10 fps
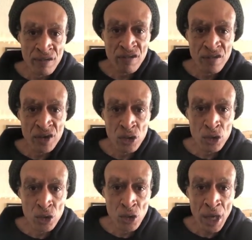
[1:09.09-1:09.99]

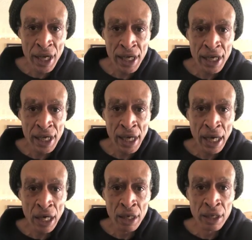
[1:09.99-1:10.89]
review
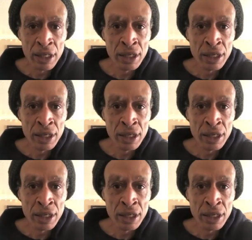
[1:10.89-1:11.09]
here